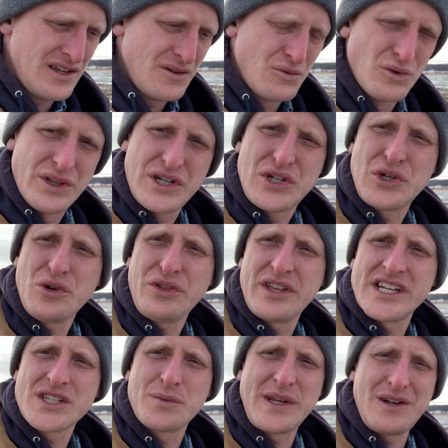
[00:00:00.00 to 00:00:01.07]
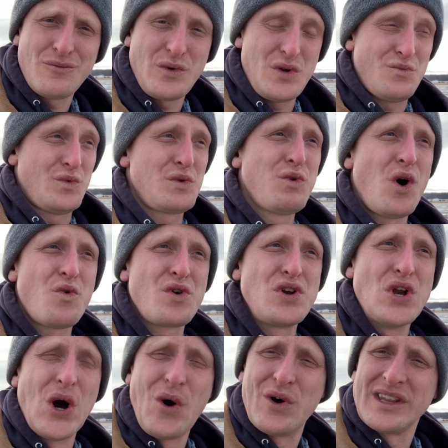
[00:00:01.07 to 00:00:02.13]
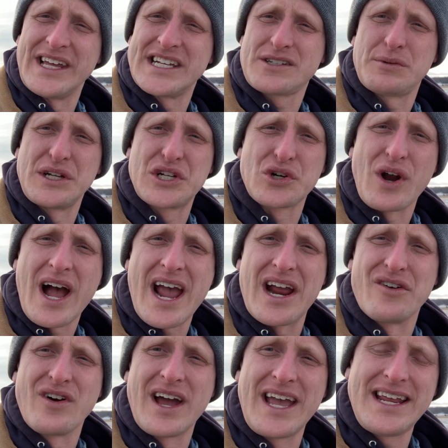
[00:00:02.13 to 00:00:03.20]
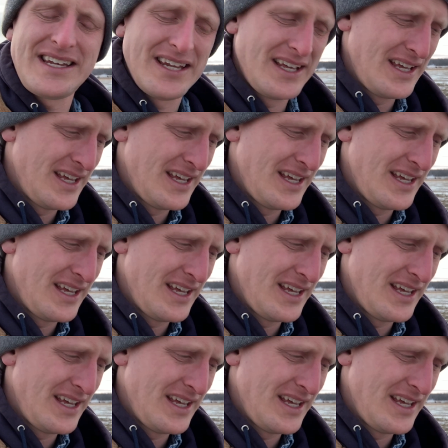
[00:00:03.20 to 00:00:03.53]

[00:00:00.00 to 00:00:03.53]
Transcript: Well, the truth is we won't know unless we try it, right?